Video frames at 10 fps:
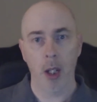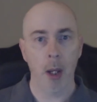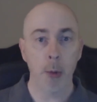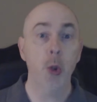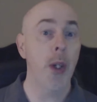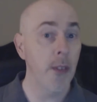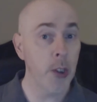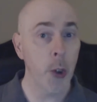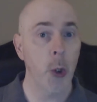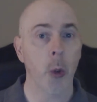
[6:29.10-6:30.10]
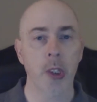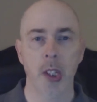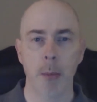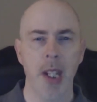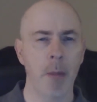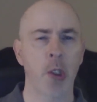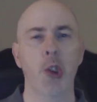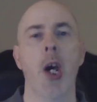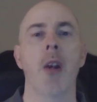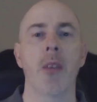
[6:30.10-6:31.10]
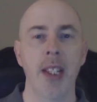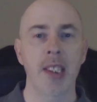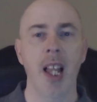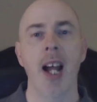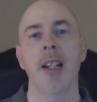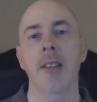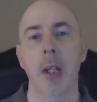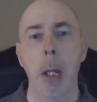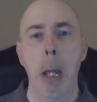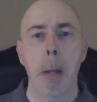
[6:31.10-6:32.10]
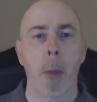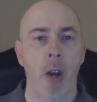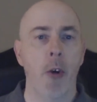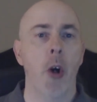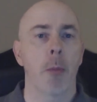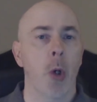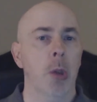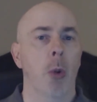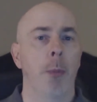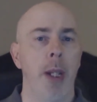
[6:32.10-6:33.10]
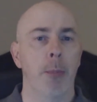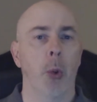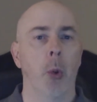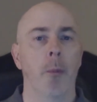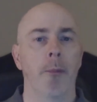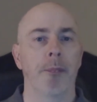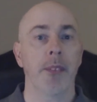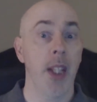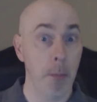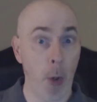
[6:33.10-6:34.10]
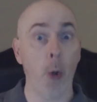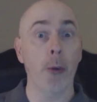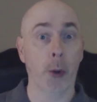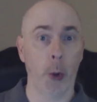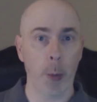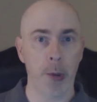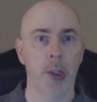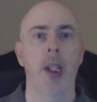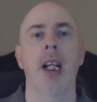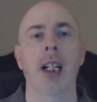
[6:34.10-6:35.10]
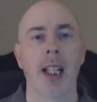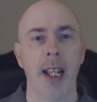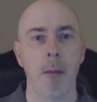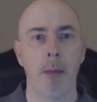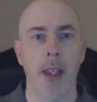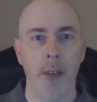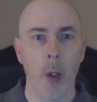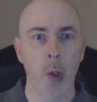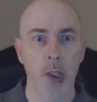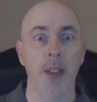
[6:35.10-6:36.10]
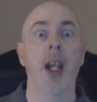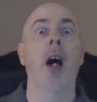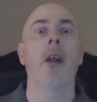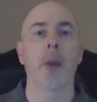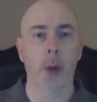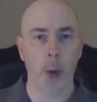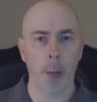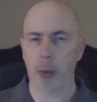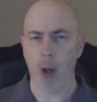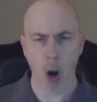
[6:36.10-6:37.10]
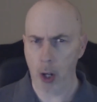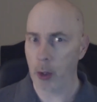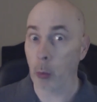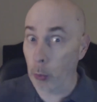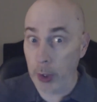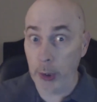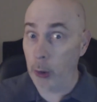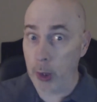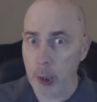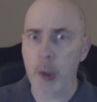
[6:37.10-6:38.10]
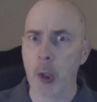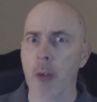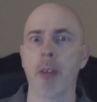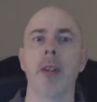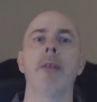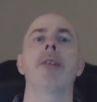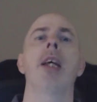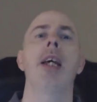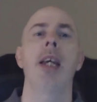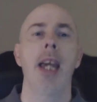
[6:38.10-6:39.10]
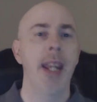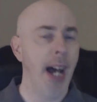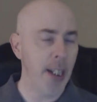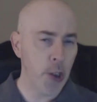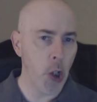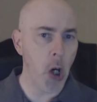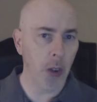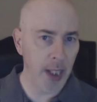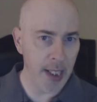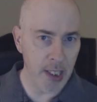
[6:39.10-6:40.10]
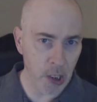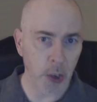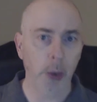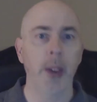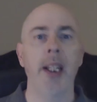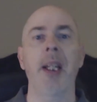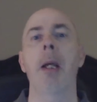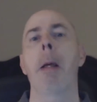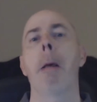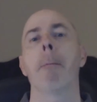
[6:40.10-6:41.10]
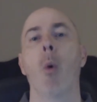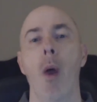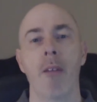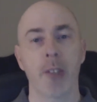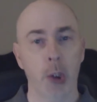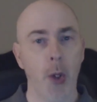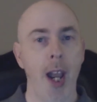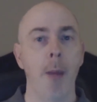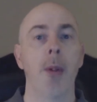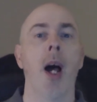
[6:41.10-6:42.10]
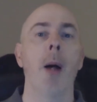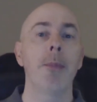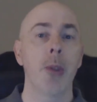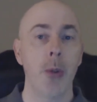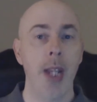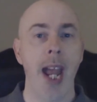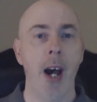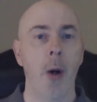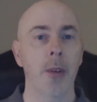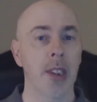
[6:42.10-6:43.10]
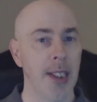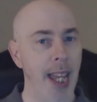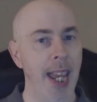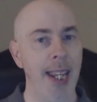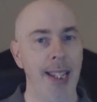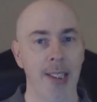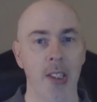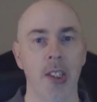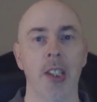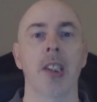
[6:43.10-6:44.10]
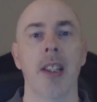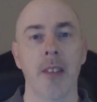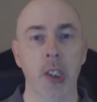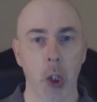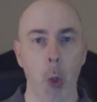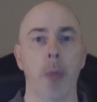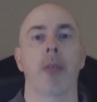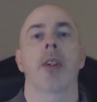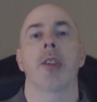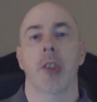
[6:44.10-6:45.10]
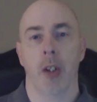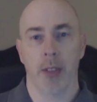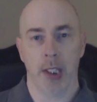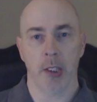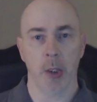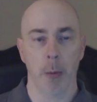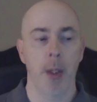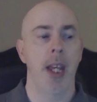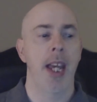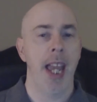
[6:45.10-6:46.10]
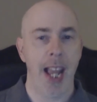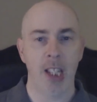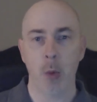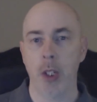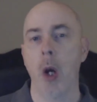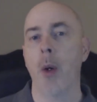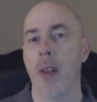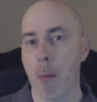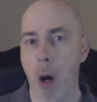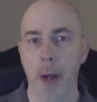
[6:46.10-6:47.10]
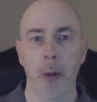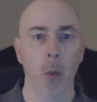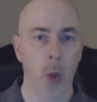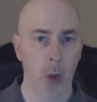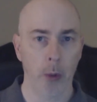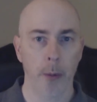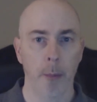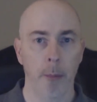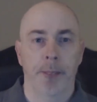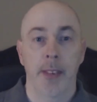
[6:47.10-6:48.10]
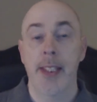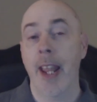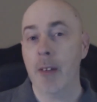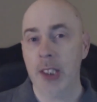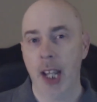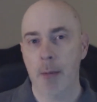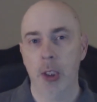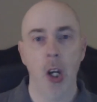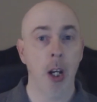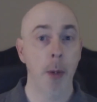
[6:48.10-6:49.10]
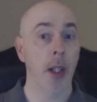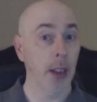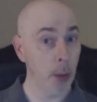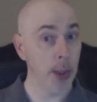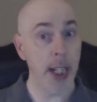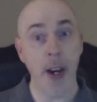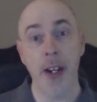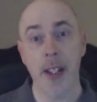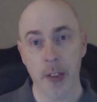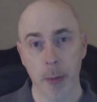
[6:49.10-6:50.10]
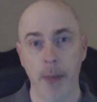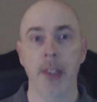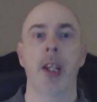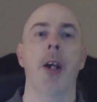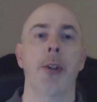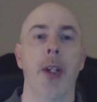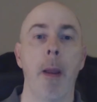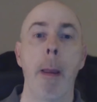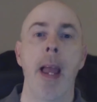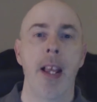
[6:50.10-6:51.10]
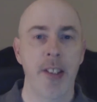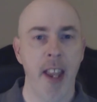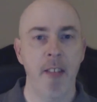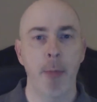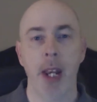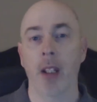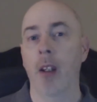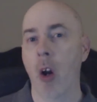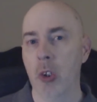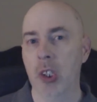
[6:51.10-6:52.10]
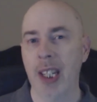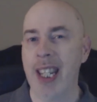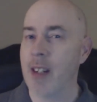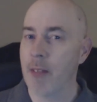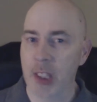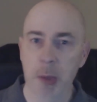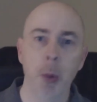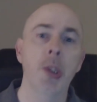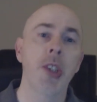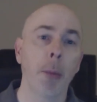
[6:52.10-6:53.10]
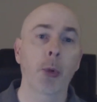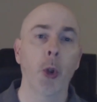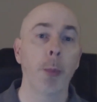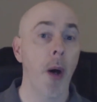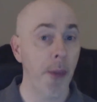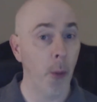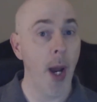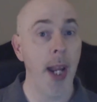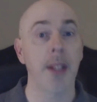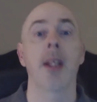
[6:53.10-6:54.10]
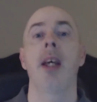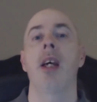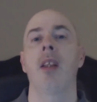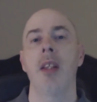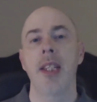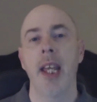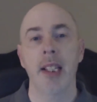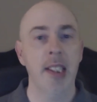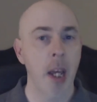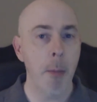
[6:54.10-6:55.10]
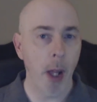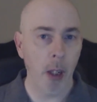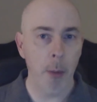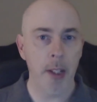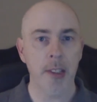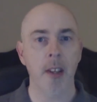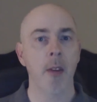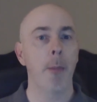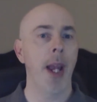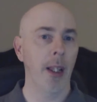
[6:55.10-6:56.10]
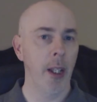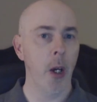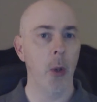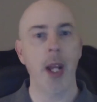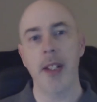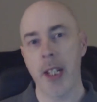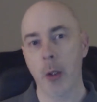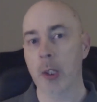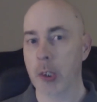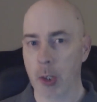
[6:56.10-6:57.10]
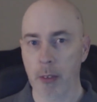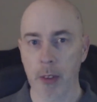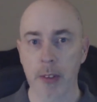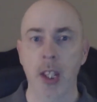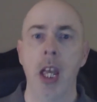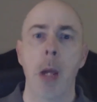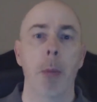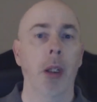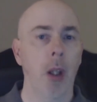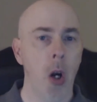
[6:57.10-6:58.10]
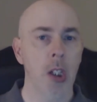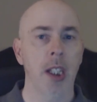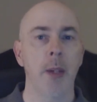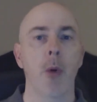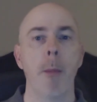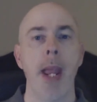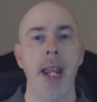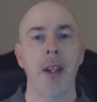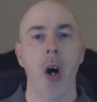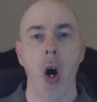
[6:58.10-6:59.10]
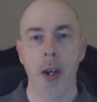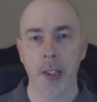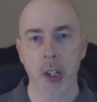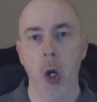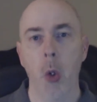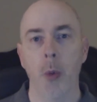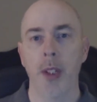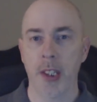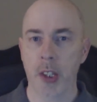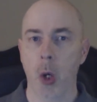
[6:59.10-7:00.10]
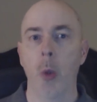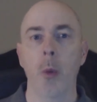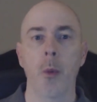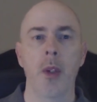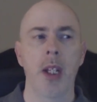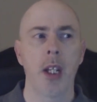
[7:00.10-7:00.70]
between the two or sometimes straddle these lines. But I've heard multiple people in both groups claim that those in the other group aren't real conservatives, and I strongly disagree. But what I've described up to now, today, is essentially the scope of conservatism as we know it in the modern world. Now it's time to talk about libertarianism in this country, as they've been a largely invisible subgroup on the right that takes some elements of the paleo and neoconservatives, but largely remain on its own